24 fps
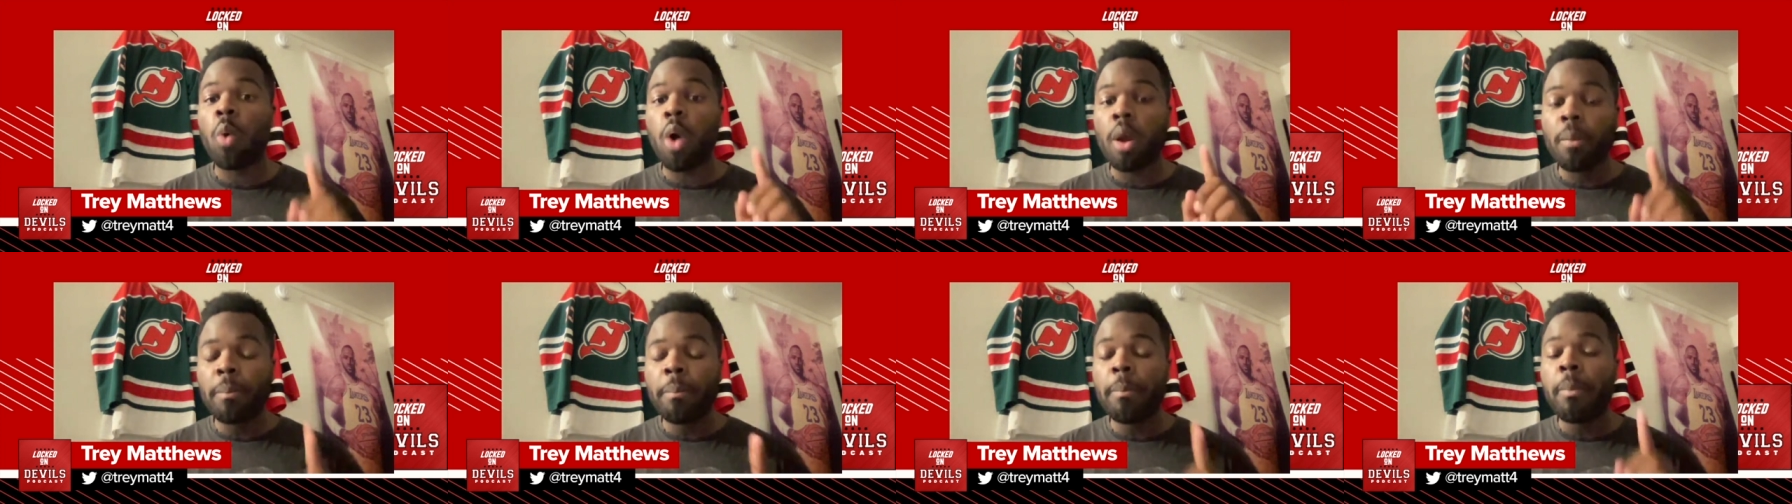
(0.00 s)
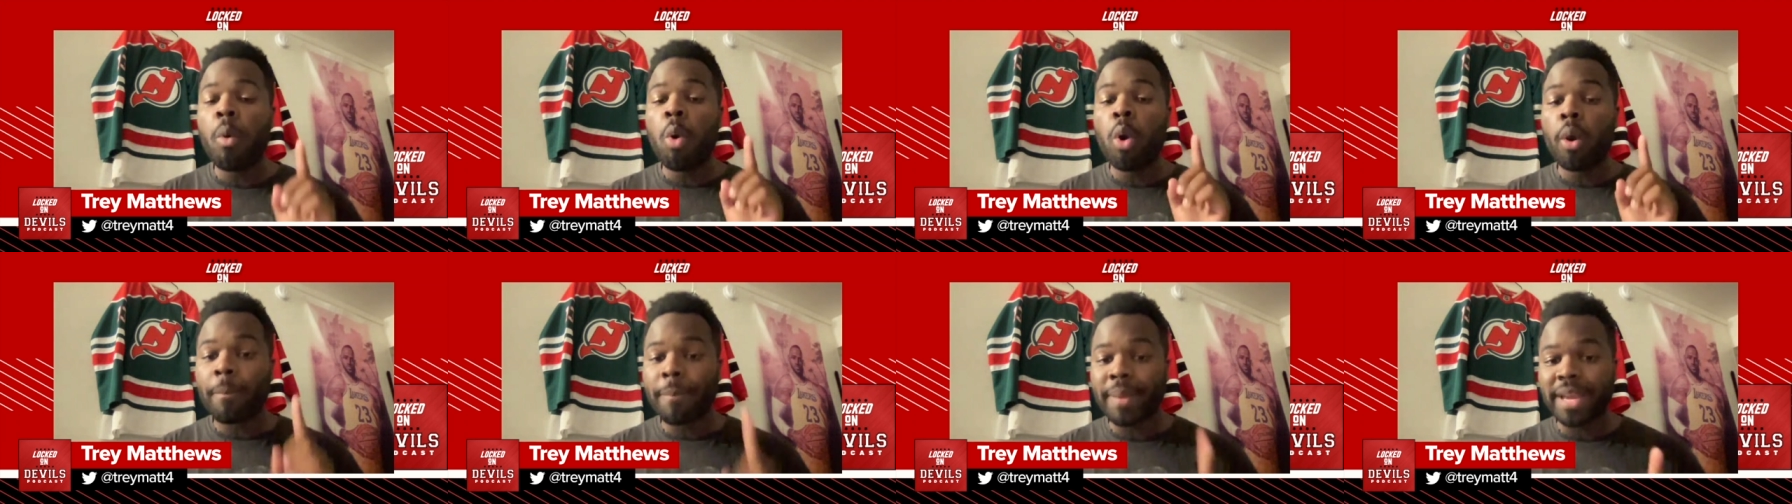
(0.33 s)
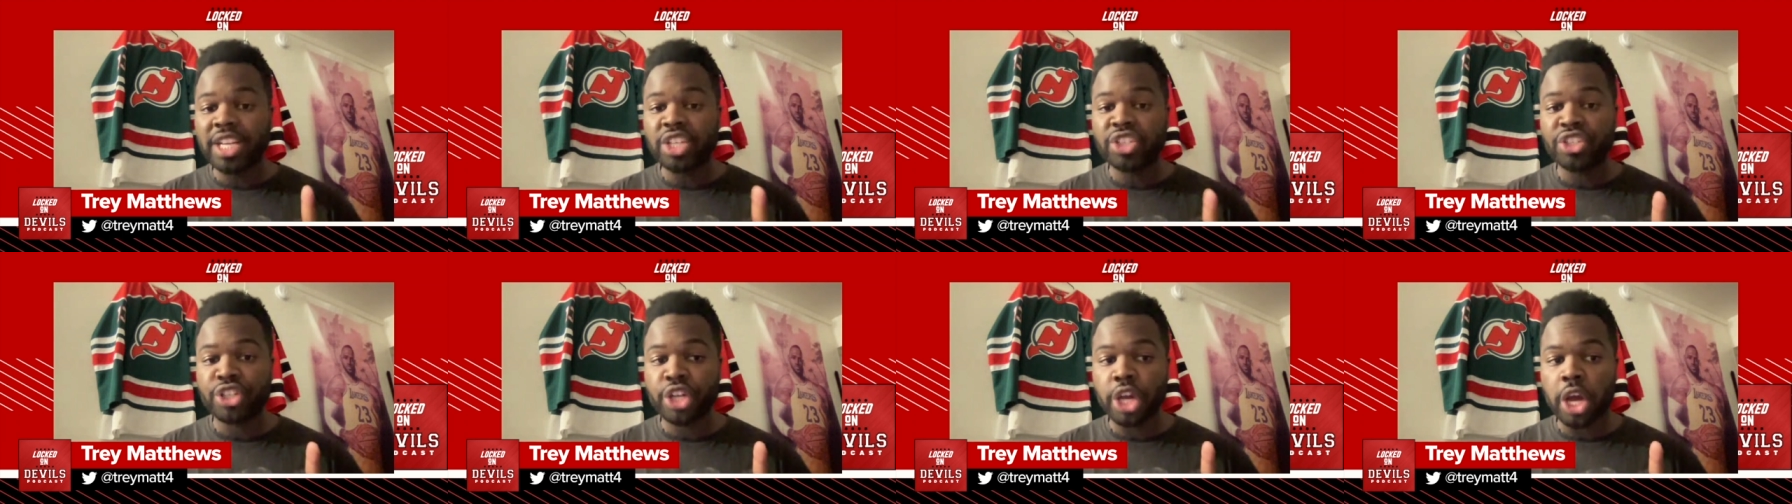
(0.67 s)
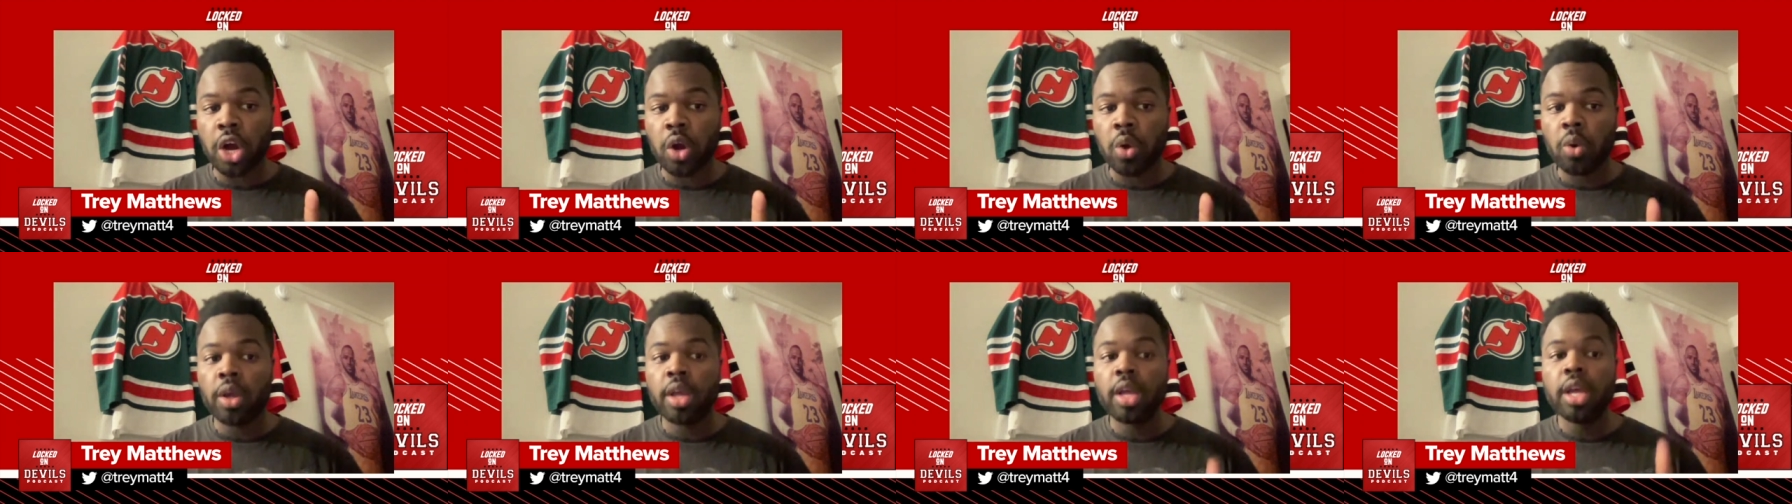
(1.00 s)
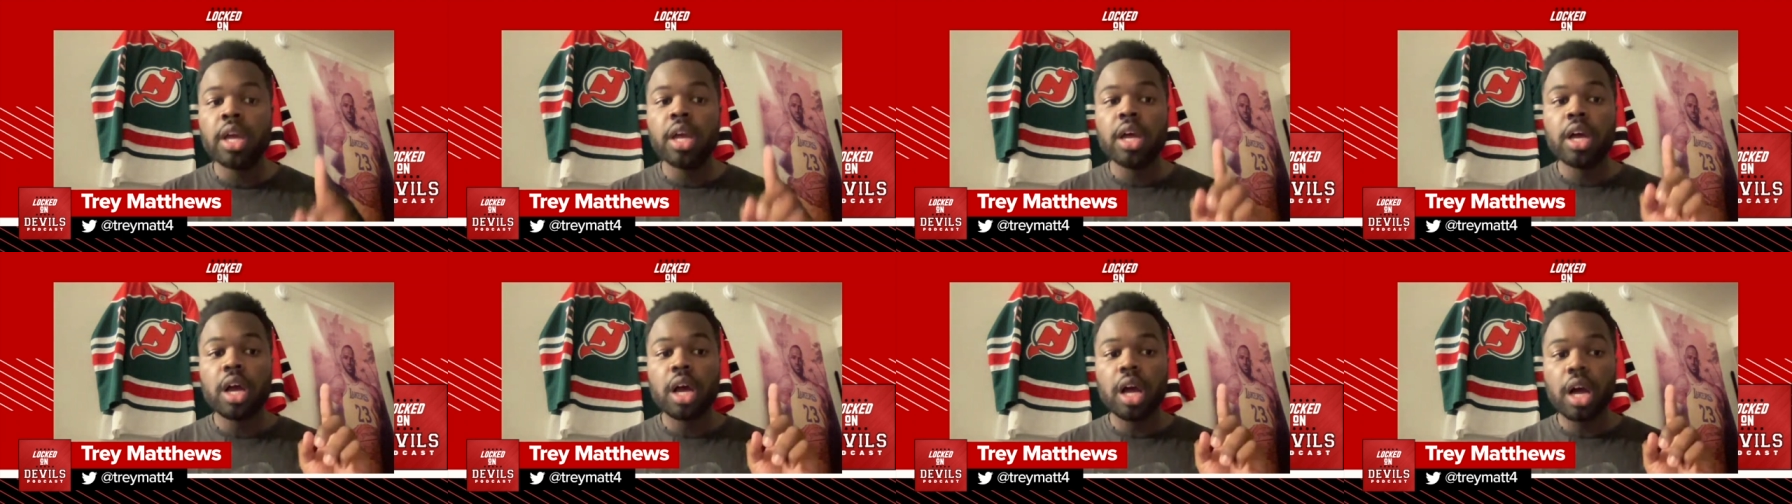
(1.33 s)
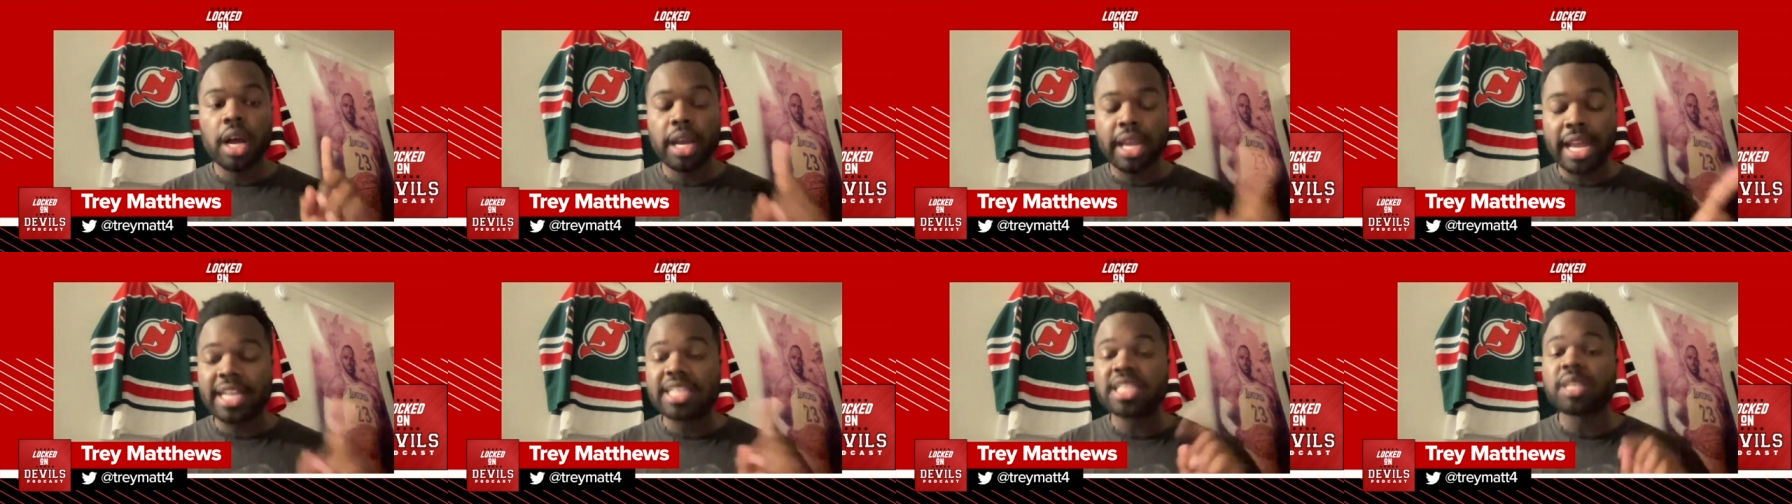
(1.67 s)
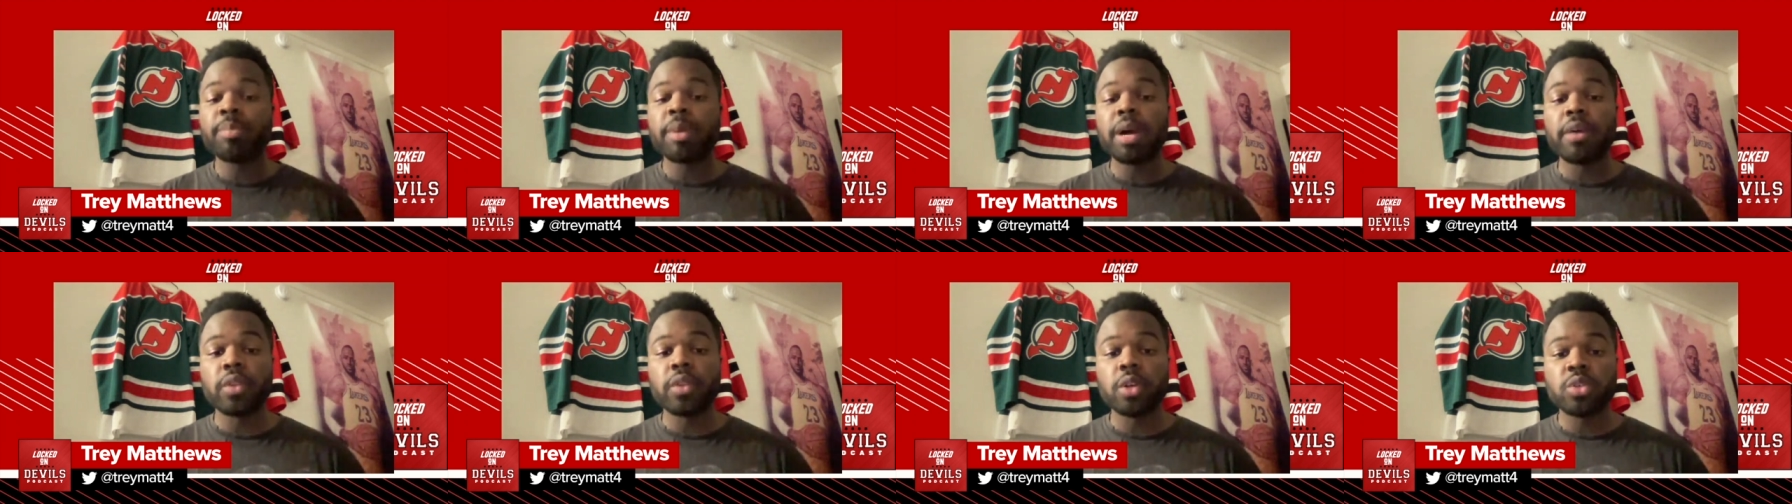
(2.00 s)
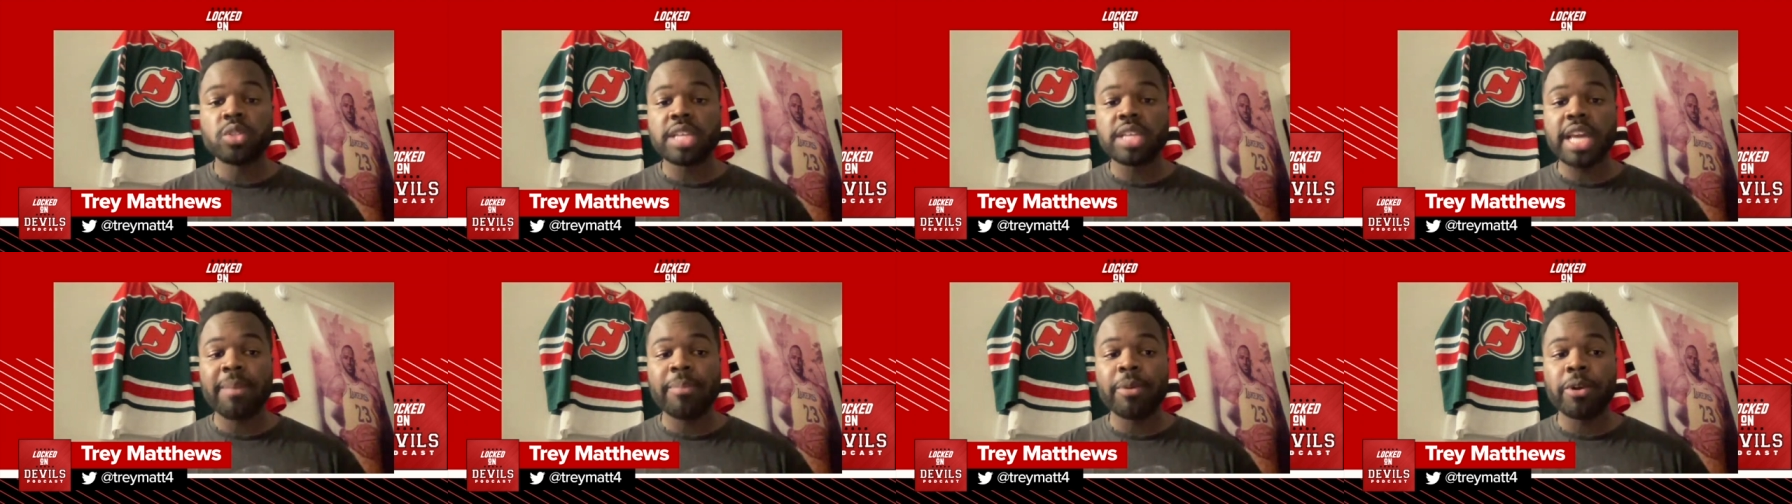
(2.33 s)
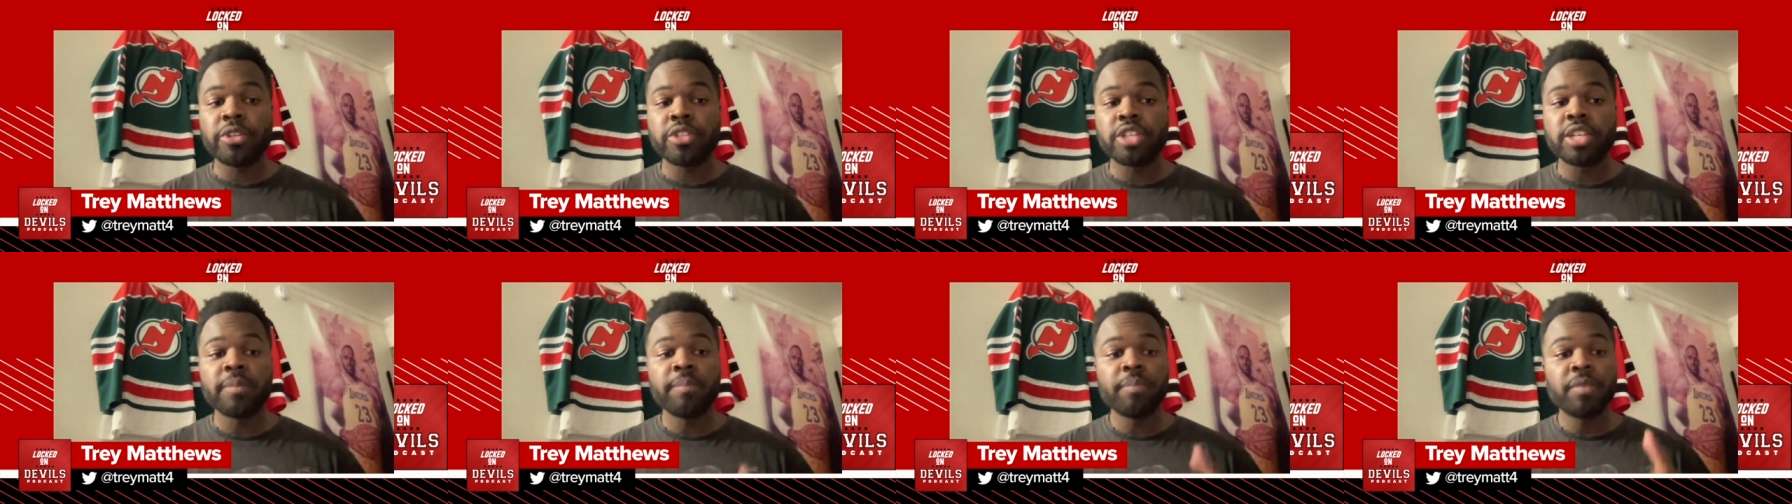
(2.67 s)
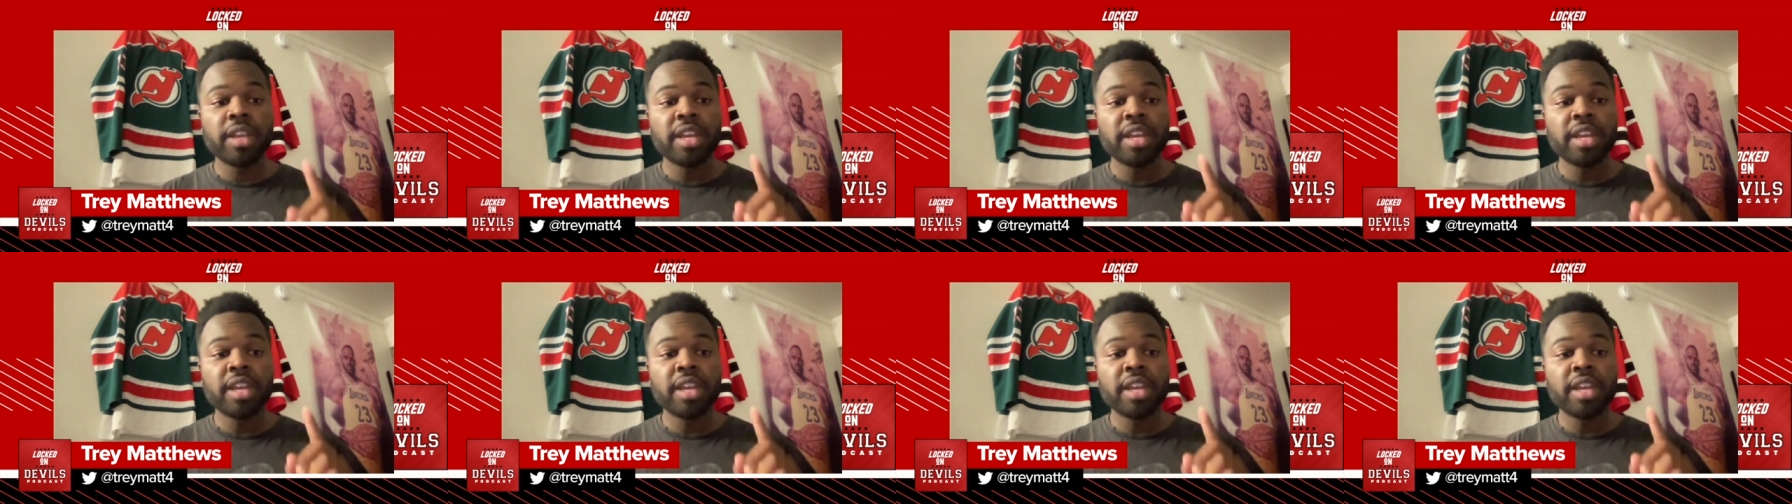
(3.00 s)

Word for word: one more big show against the Buffalo Sabres,